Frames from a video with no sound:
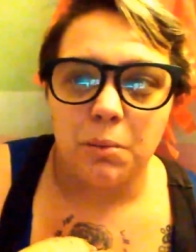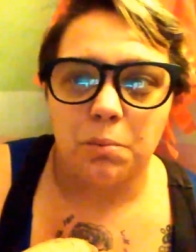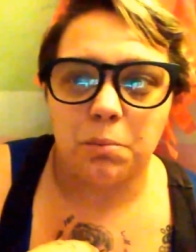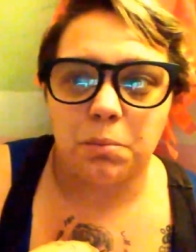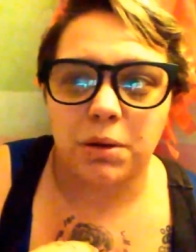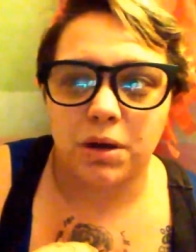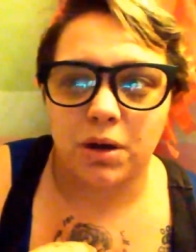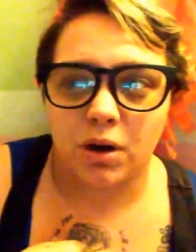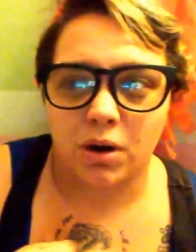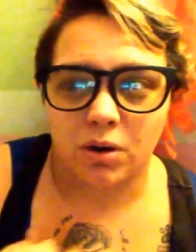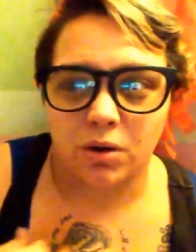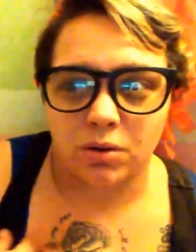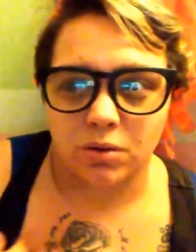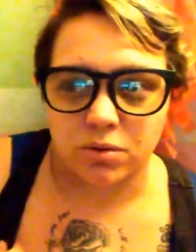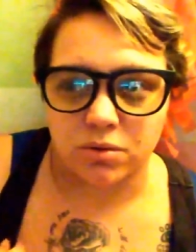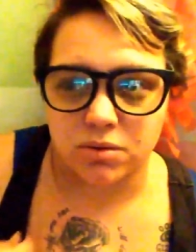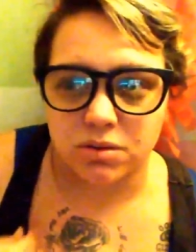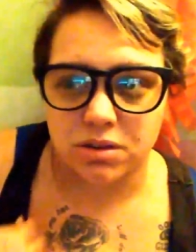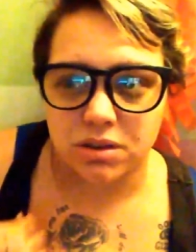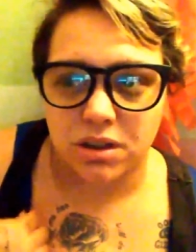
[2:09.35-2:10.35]

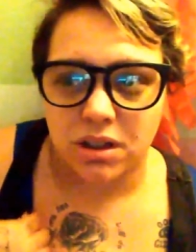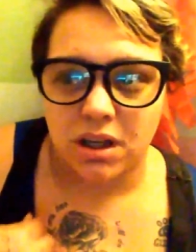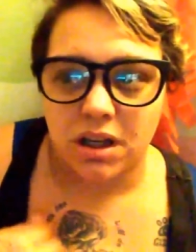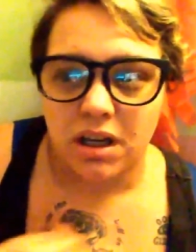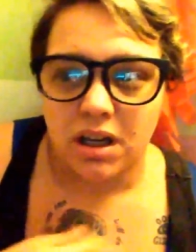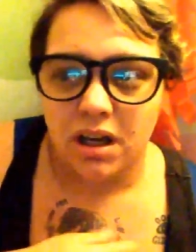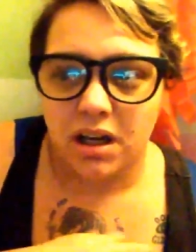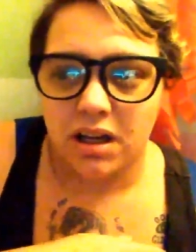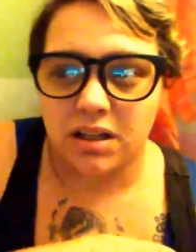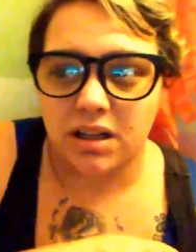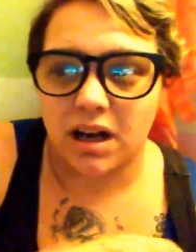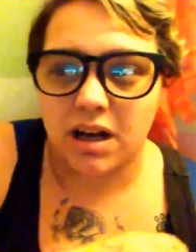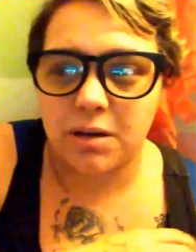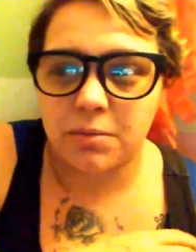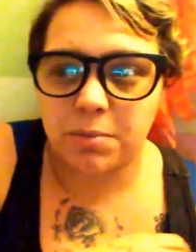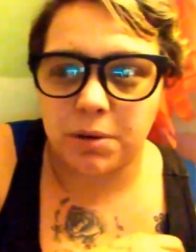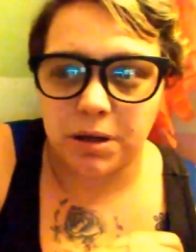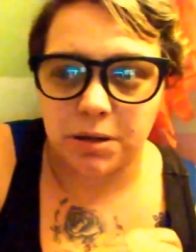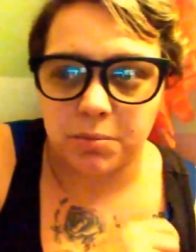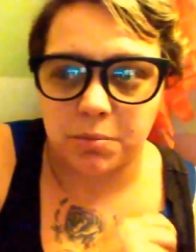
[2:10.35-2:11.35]
Because a lot
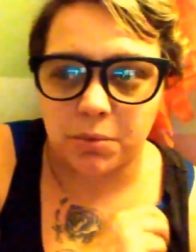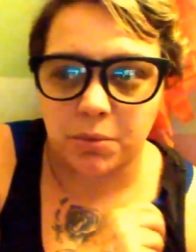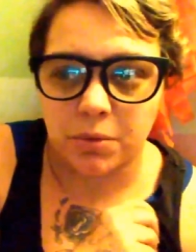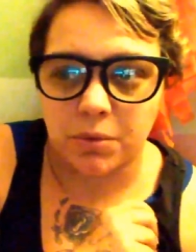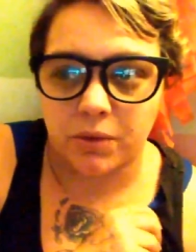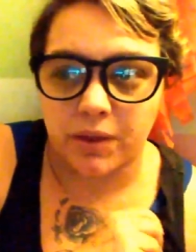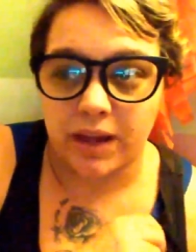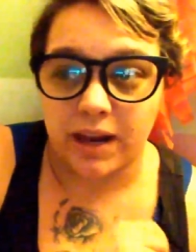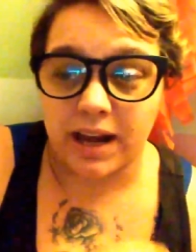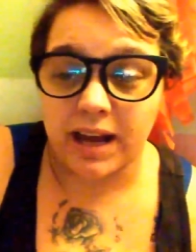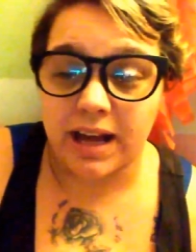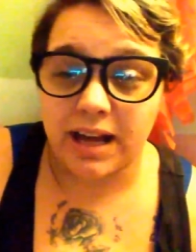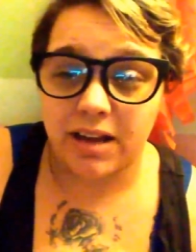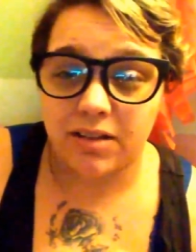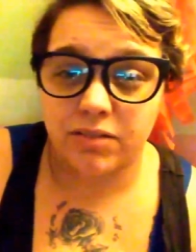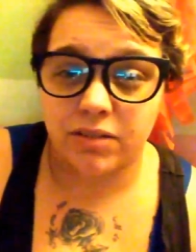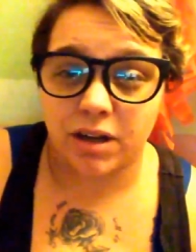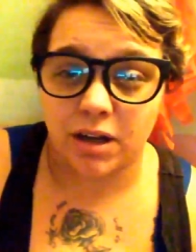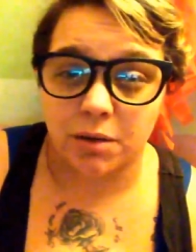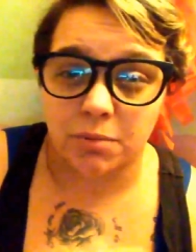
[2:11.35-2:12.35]
of people that I
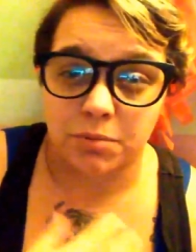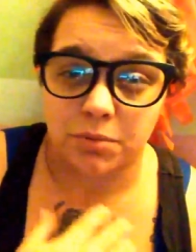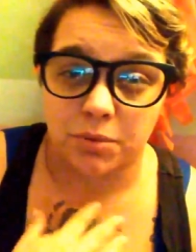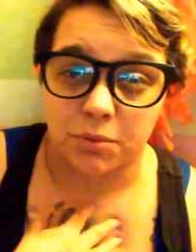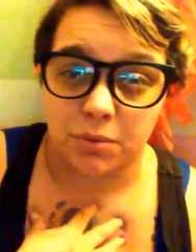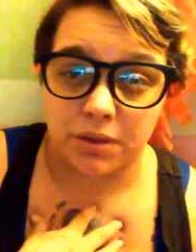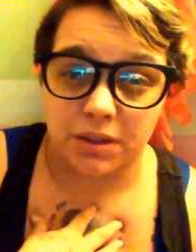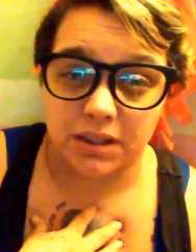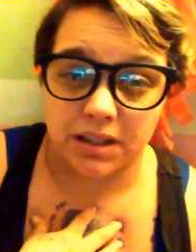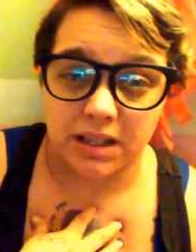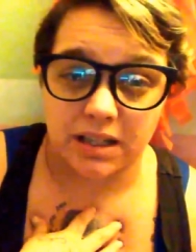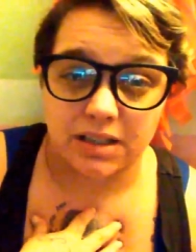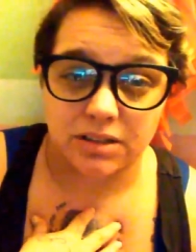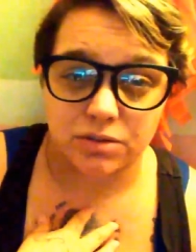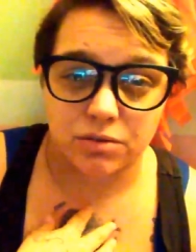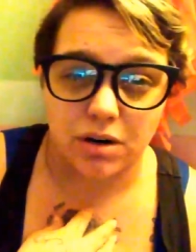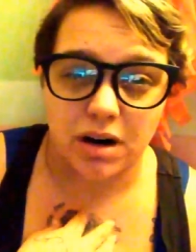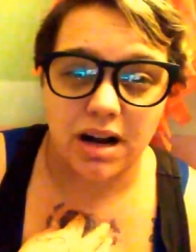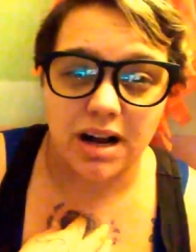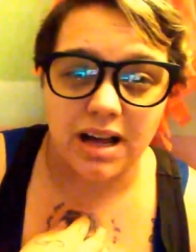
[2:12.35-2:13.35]
have come to
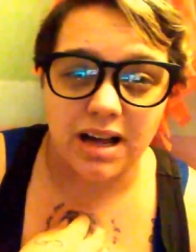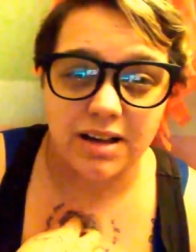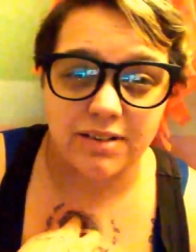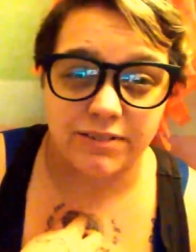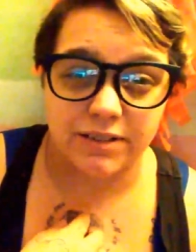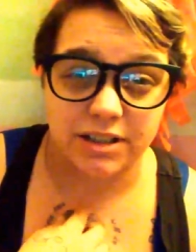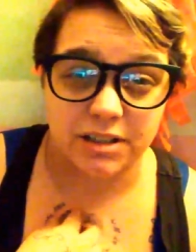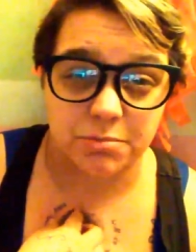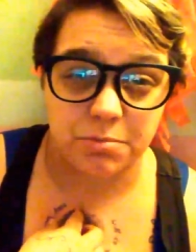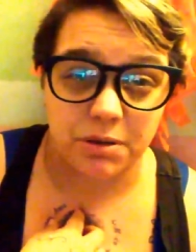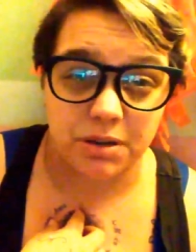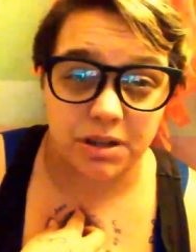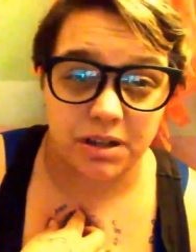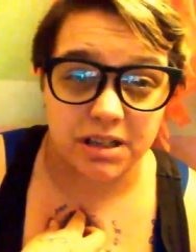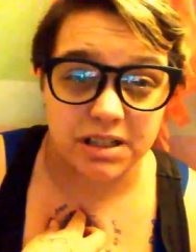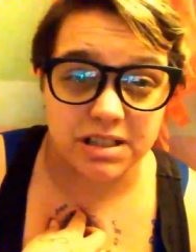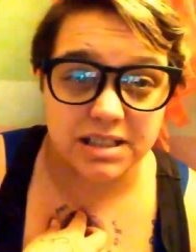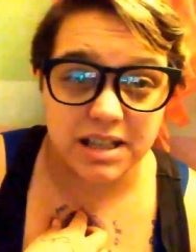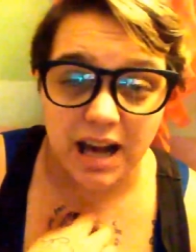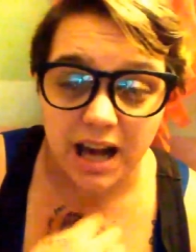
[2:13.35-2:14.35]
realize, or I have
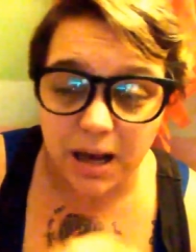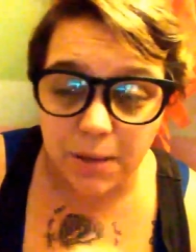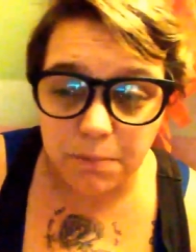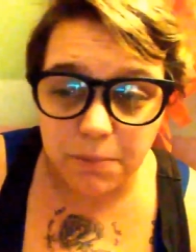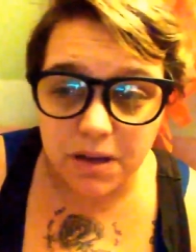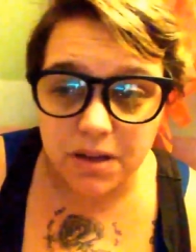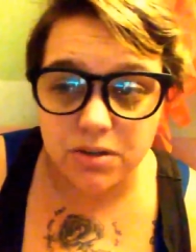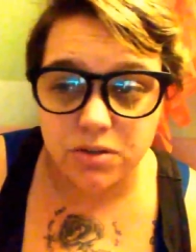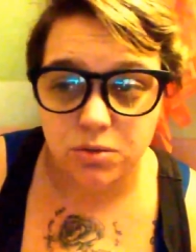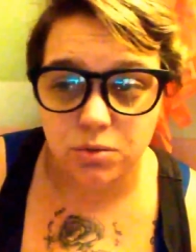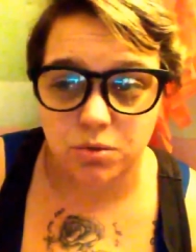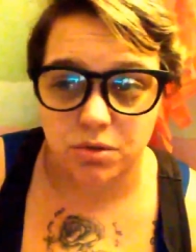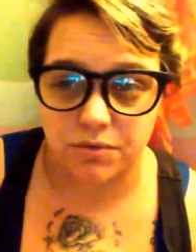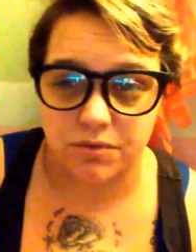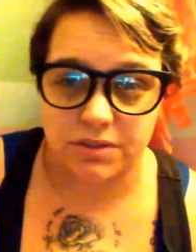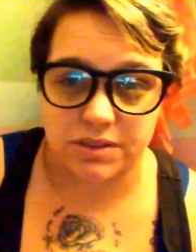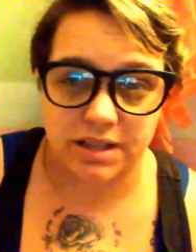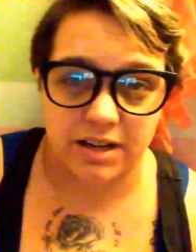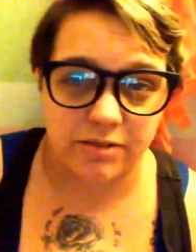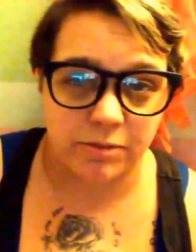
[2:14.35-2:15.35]
experienced, I'm not sure
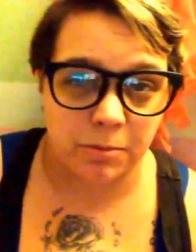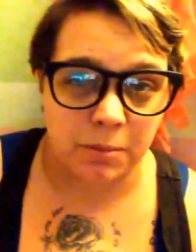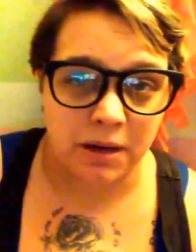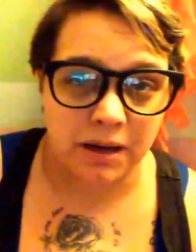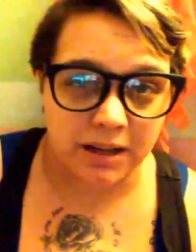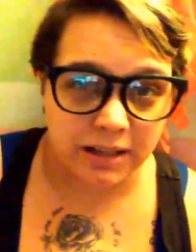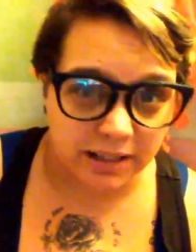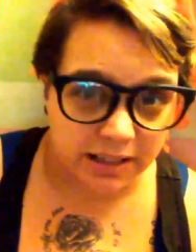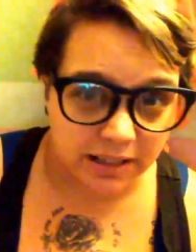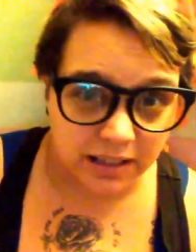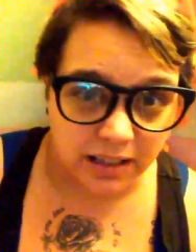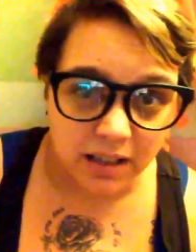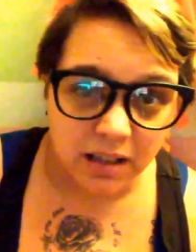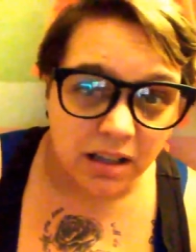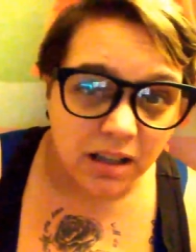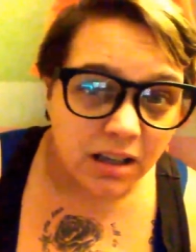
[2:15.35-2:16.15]
if it's everybody,